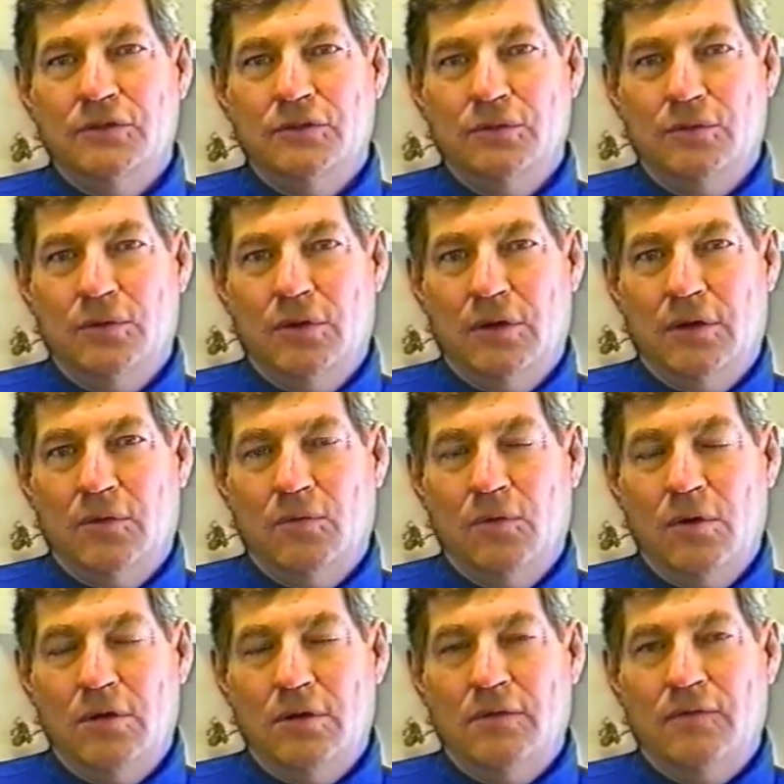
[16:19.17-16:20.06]
you are
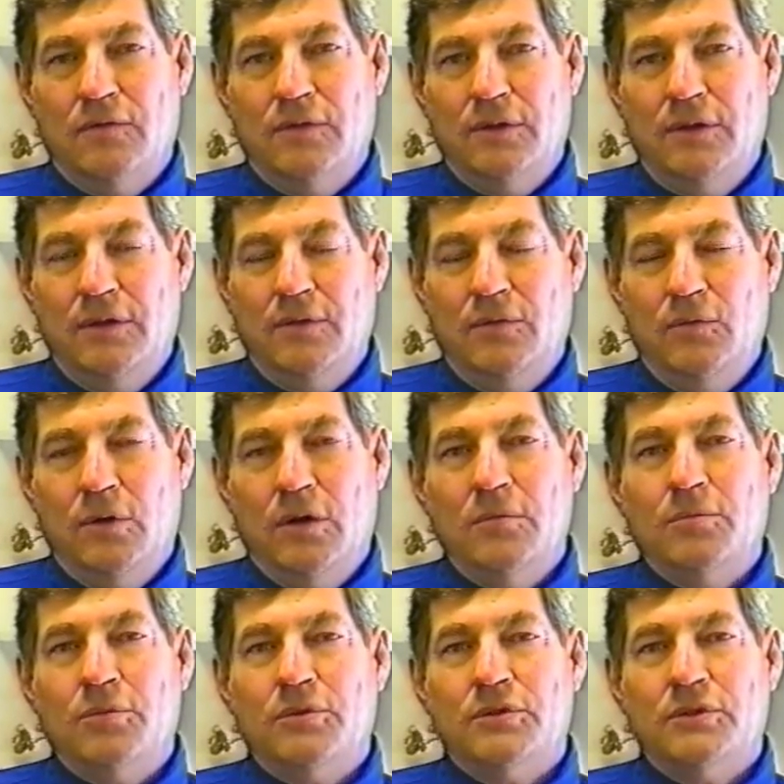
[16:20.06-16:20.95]
one of the
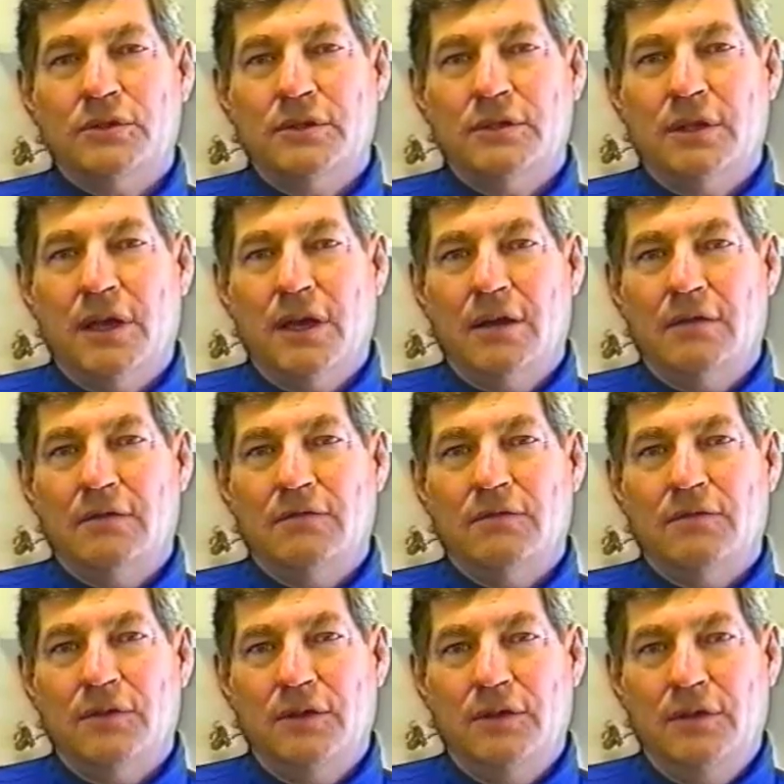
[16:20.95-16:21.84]
1% out
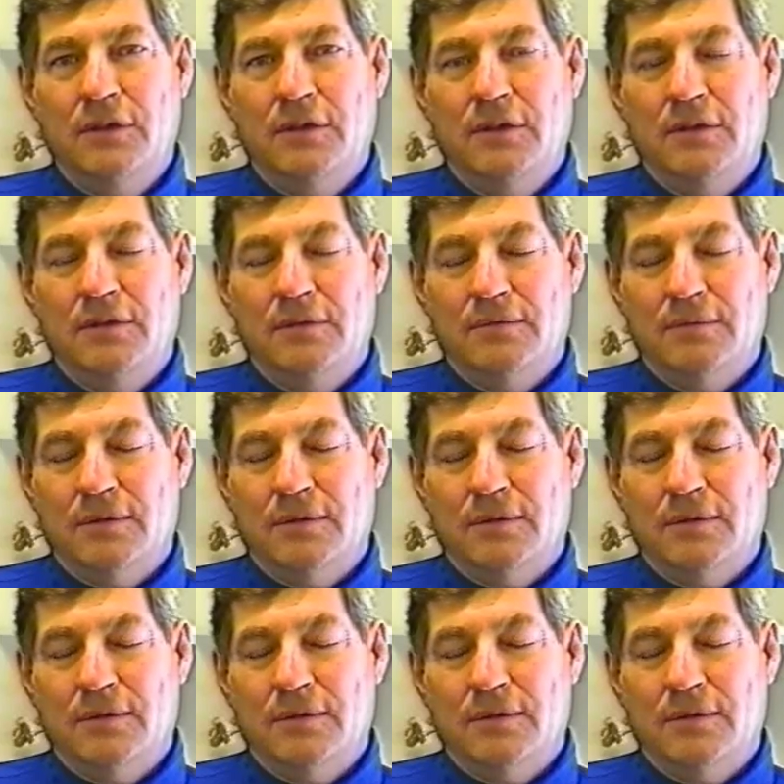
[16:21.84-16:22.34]
of the